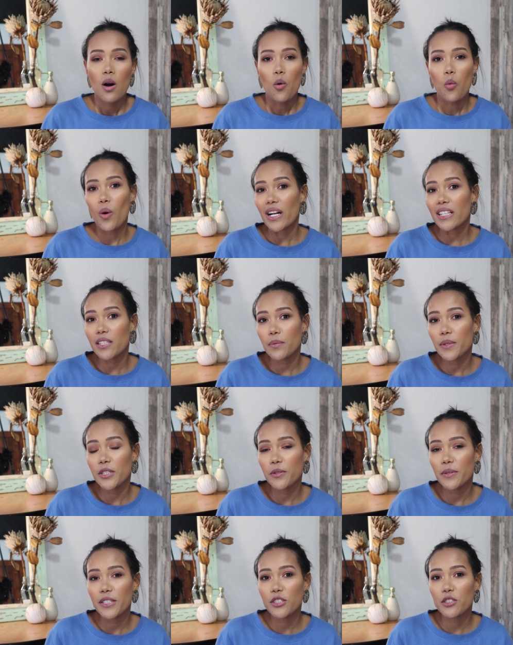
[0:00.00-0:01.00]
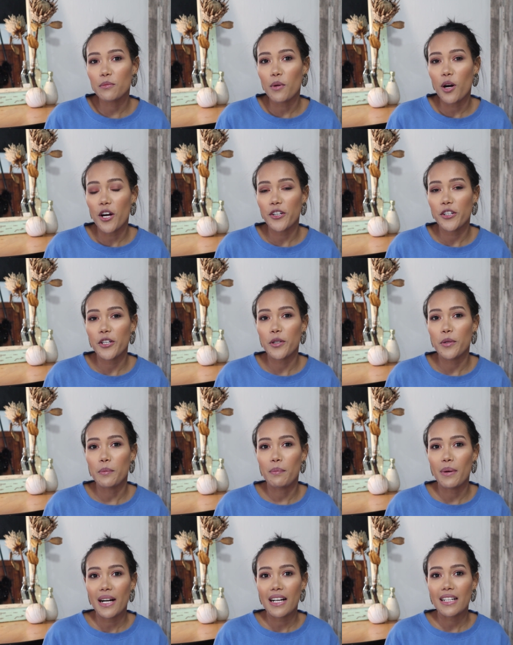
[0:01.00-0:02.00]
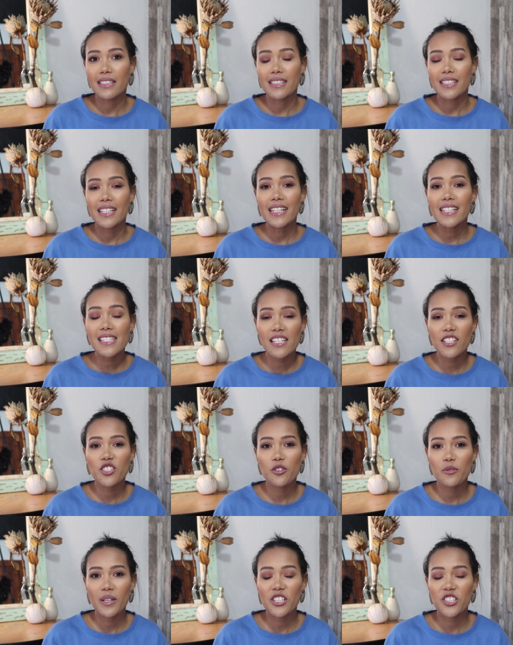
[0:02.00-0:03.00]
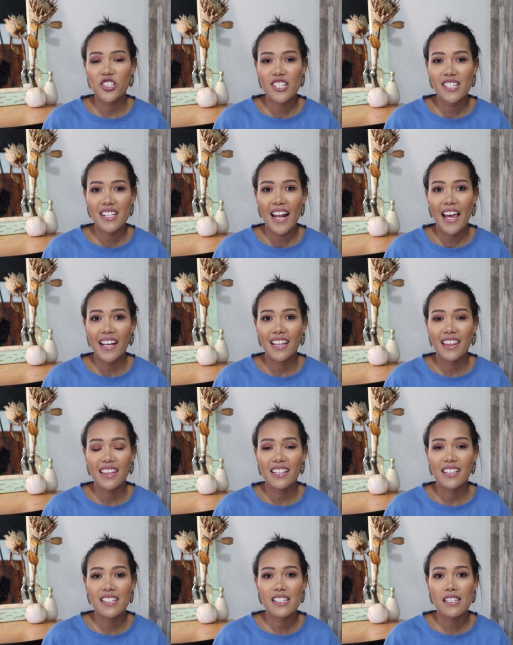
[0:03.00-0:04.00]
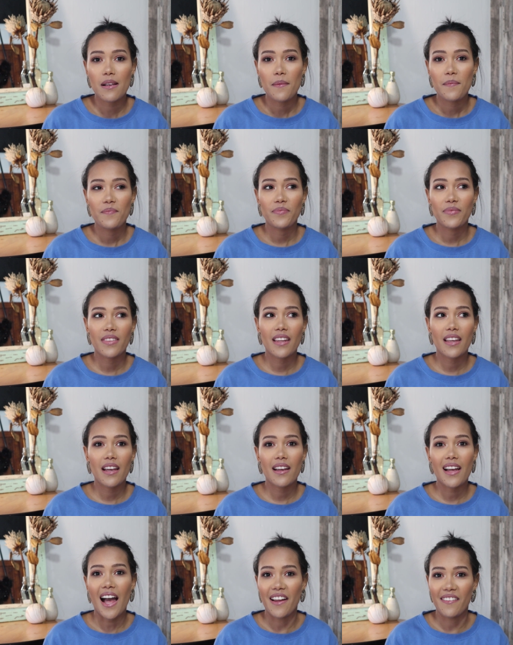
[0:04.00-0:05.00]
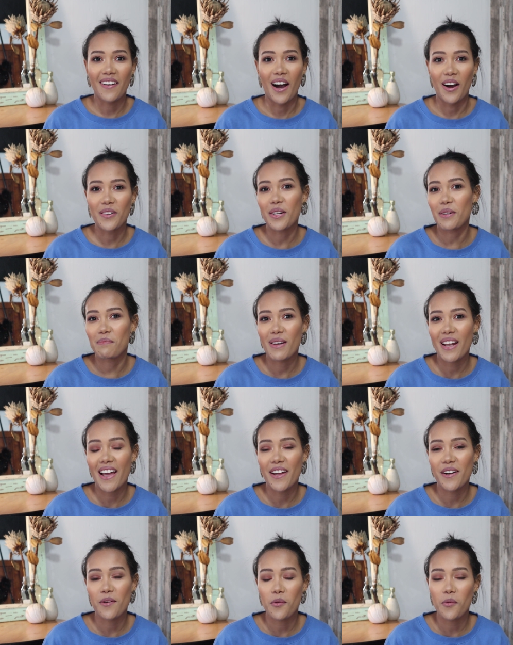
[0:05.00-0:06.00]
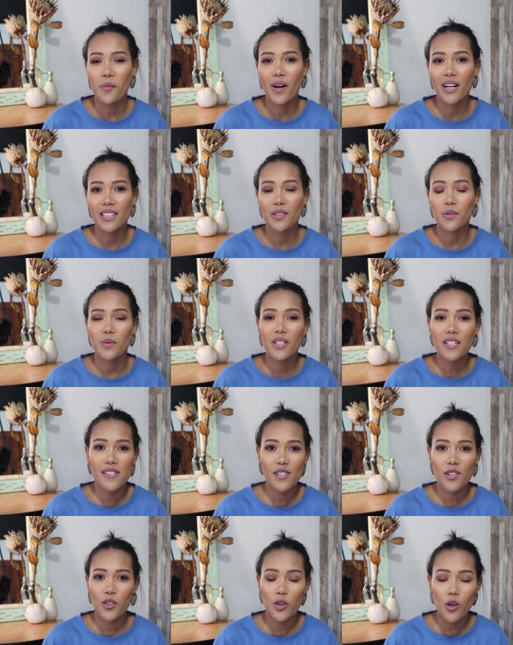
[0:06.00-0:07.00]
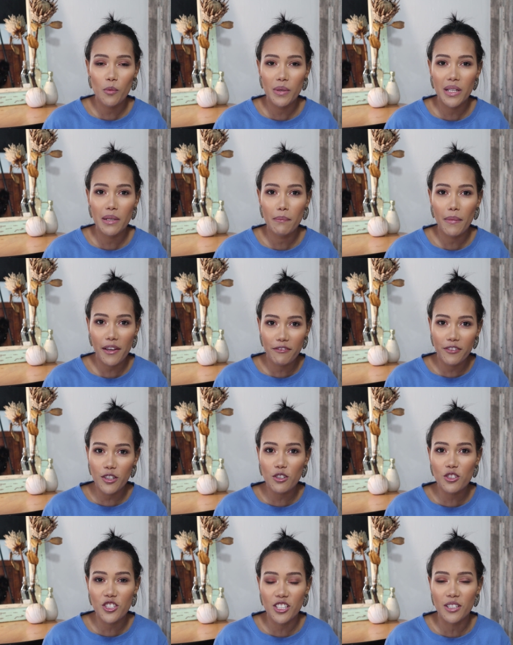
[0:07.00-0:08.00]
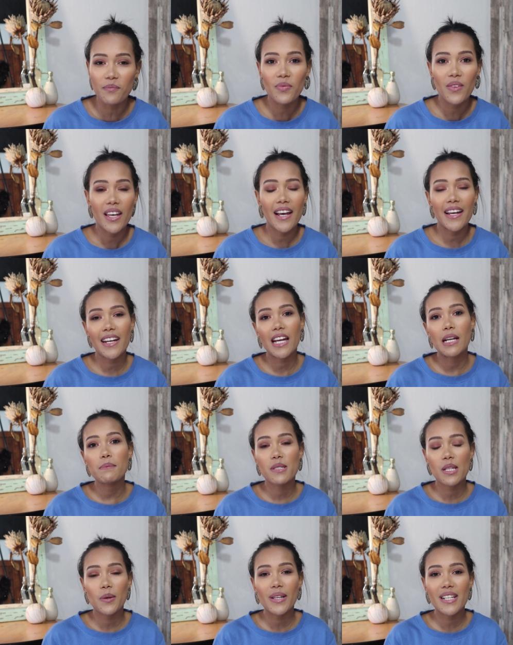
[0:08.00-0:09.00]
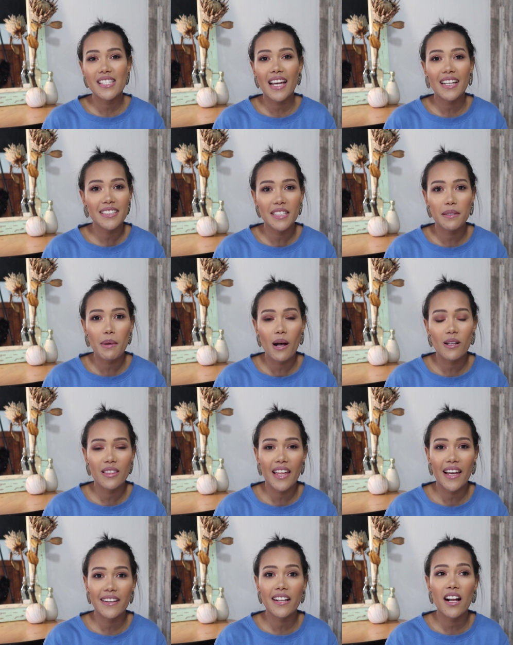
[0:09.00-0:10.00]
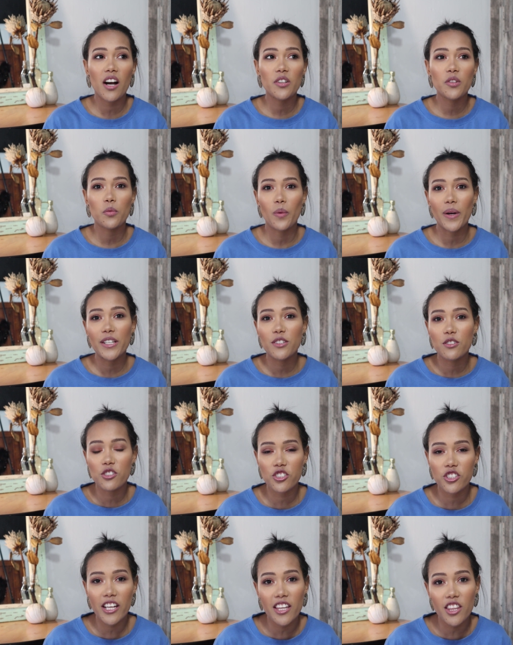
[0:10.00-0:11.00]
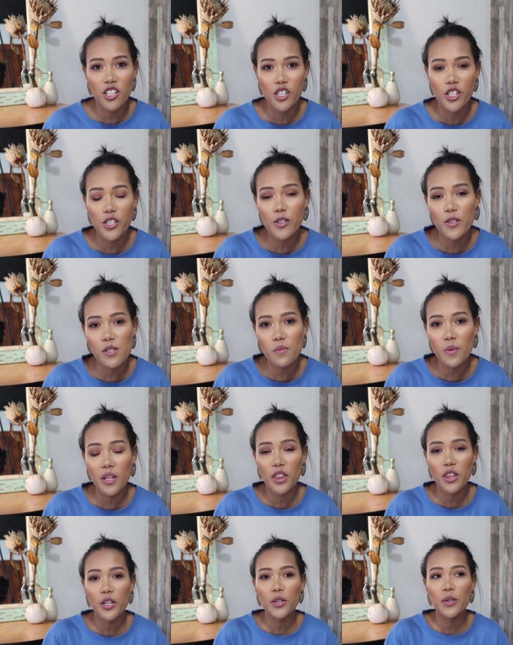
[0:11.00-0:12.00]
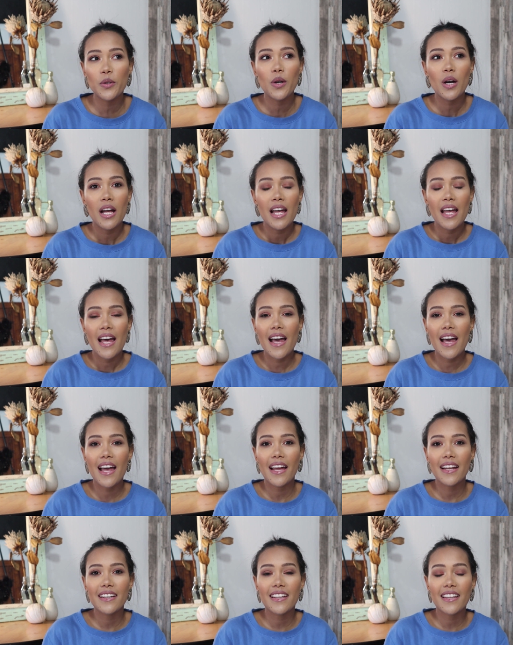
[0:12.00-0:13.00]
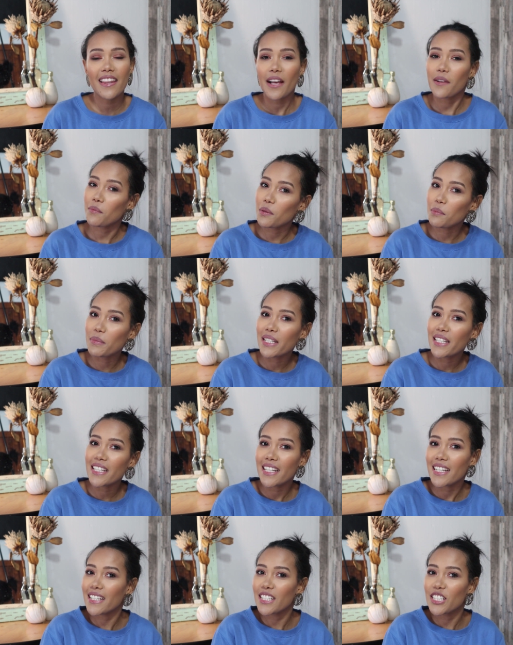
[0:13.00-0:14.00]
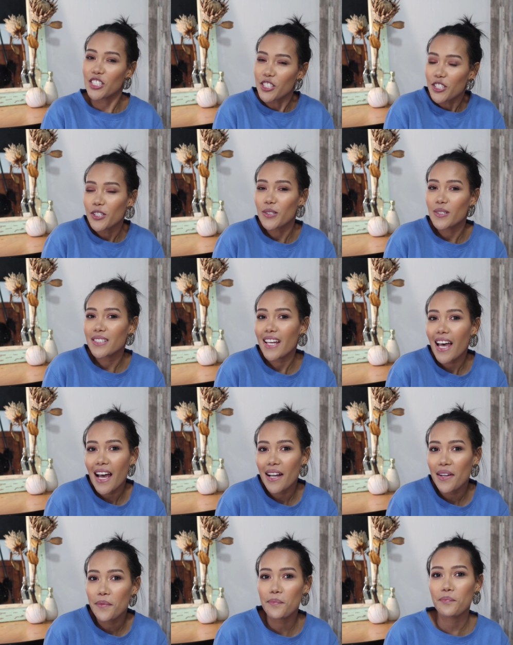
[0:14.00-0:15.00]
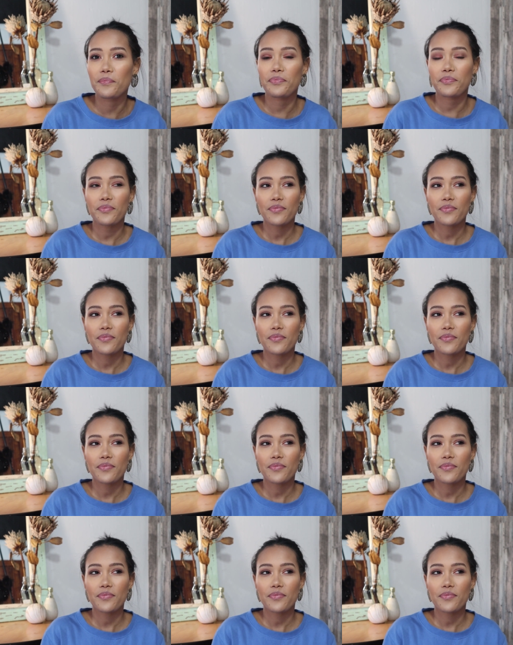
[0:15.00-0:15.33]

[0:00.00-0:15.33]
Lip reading: what are we doing tomorrow, but in situations like this, I found a plan what will secure me in my future, and I'm so excited about that. Can't wait to share the news with you, and that will be in due time.